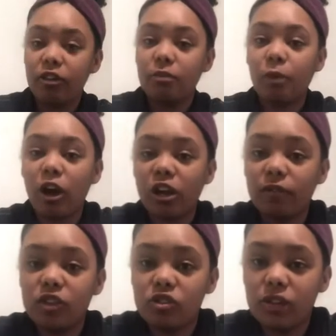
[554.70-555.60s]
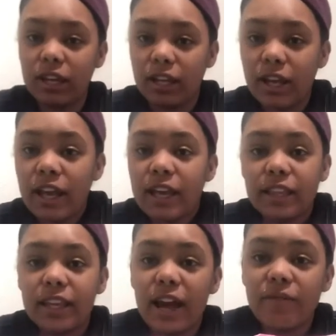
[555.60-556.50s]
bark of a tree. They
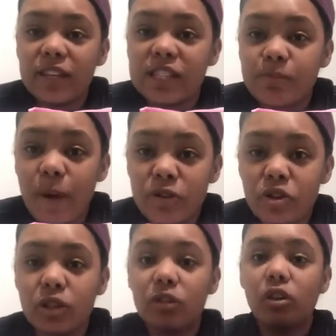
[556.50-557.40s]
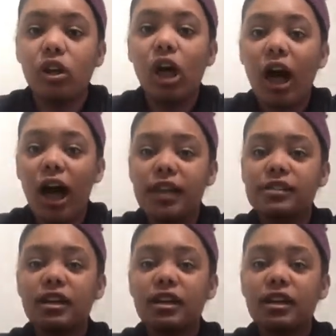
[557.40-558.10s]
have these special little claws